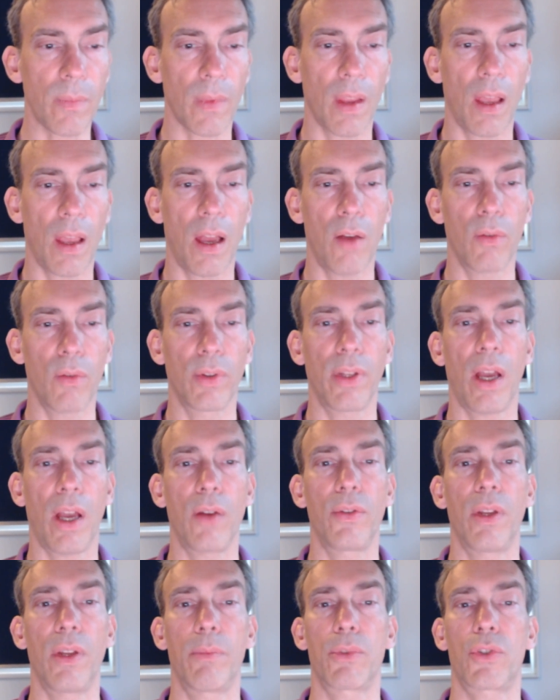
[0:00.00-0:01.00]
I will now
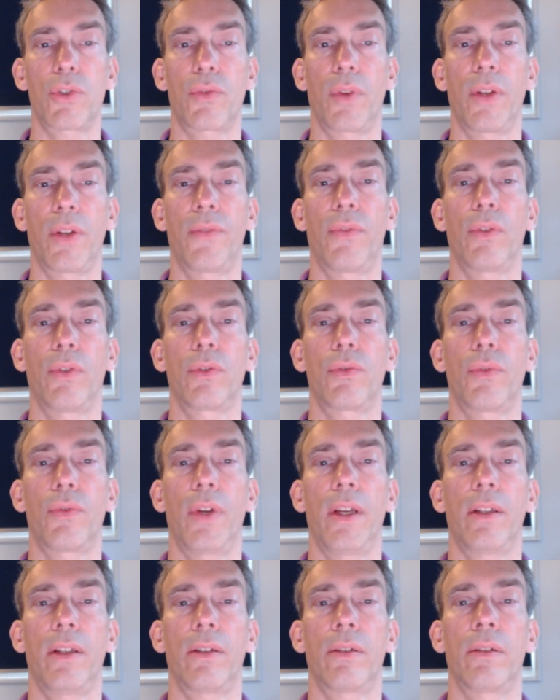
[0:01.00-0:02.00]
demonstrate Font
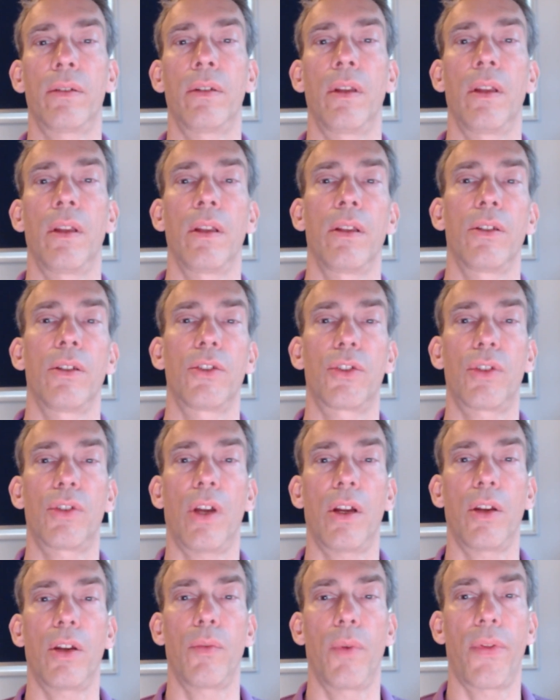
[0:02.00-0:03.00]
Creator,
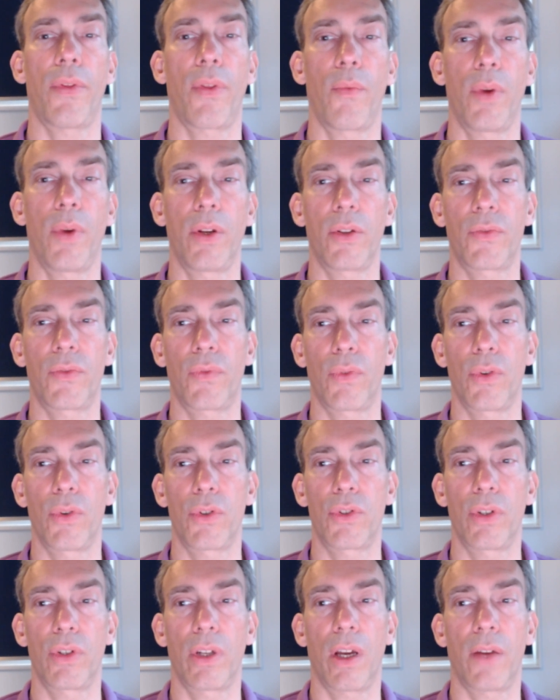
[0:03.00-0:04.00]
starting with the Windows
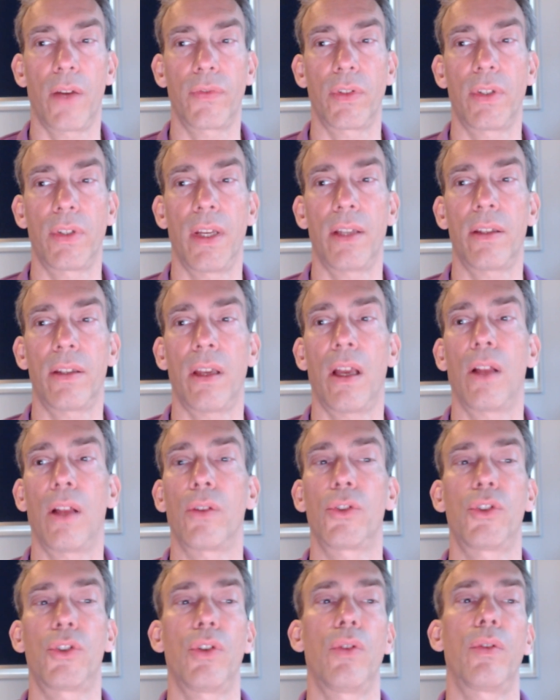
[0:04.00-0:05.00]
version. After that I'll
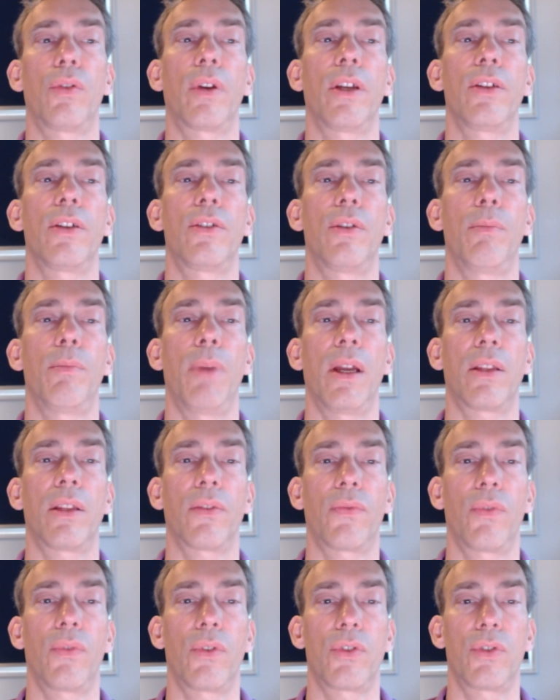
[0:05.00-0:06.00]
showcase the beta
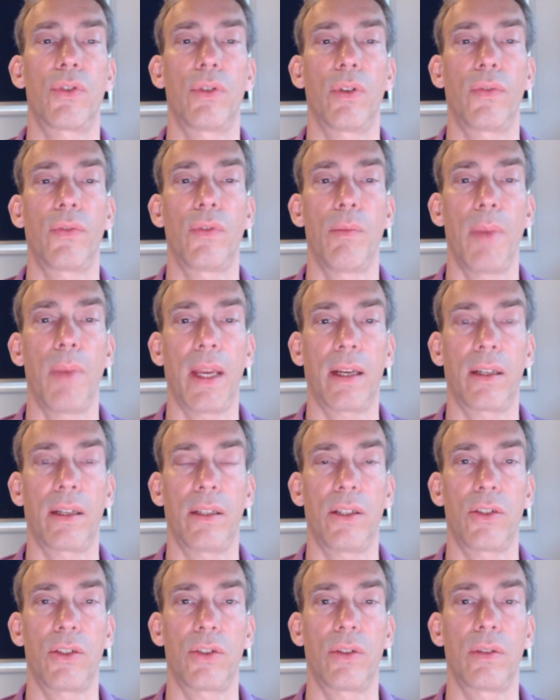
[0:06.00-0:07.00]
version of the Mac
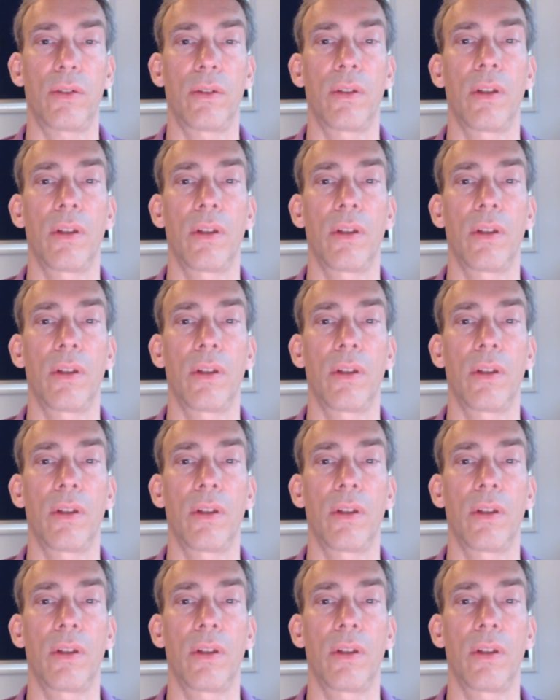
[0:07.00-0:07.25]
edition.